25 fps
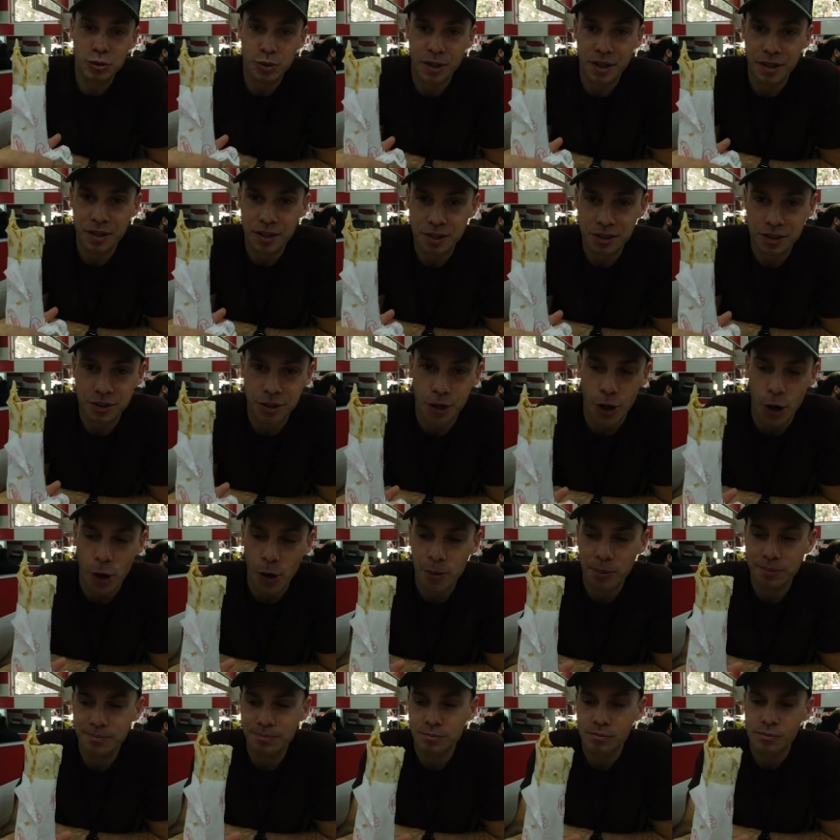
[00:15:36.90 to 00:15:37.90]
we get these to
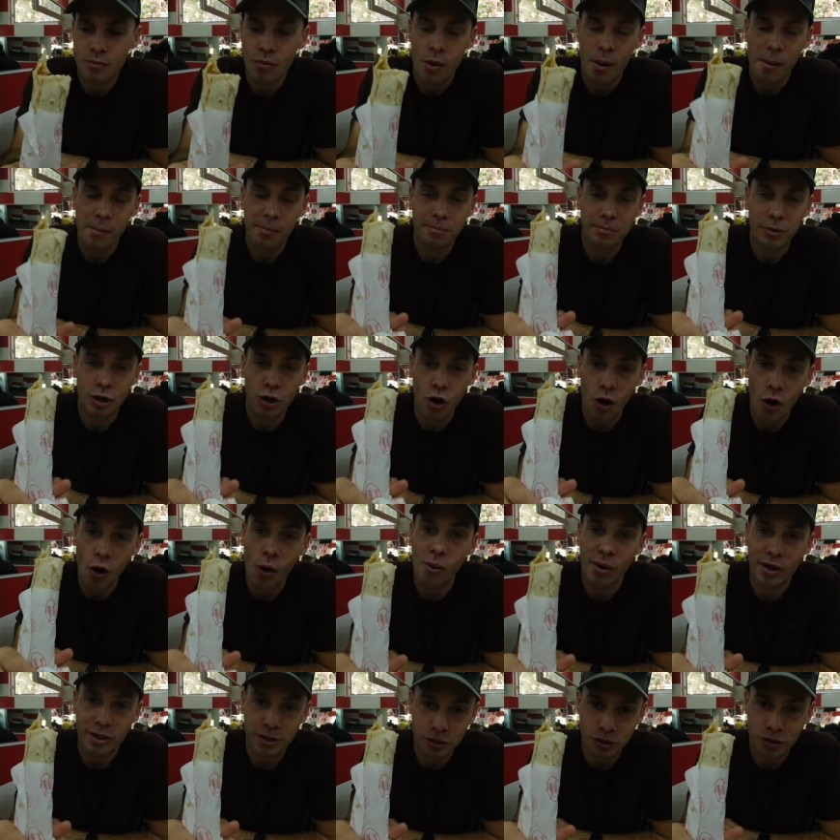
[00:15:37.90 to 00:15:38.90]
go but
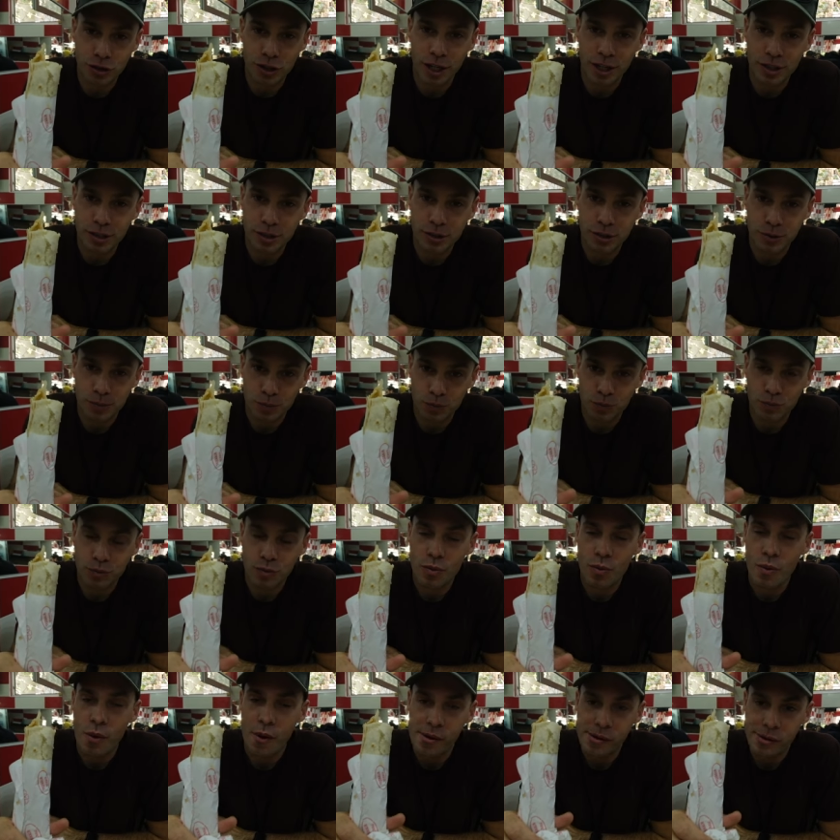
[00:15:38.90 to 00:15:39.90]
always just
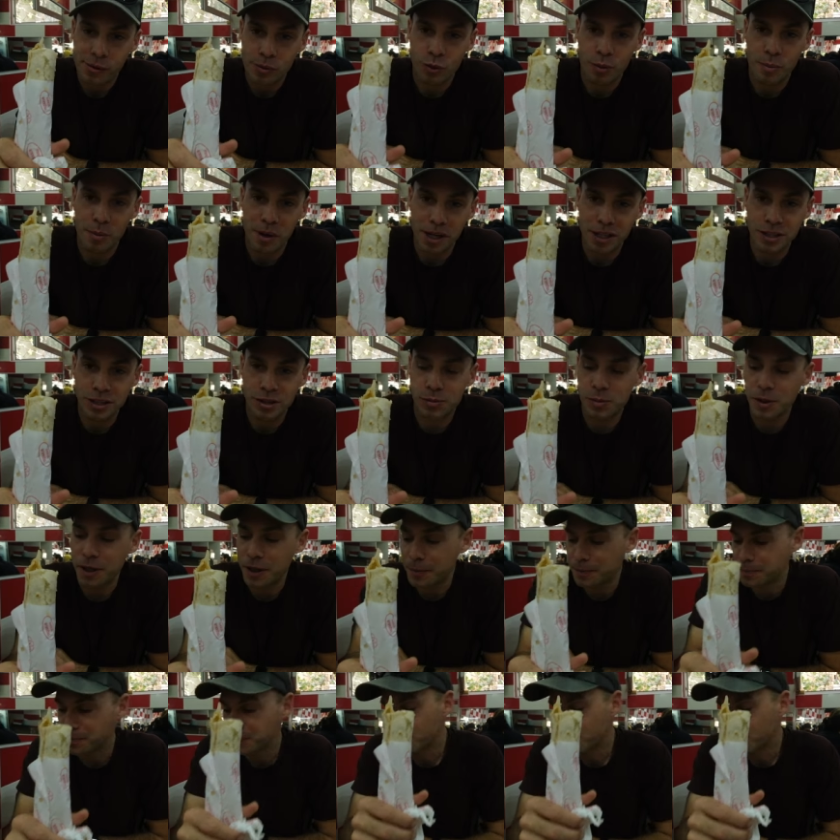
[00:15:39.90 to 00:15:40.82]
reminds me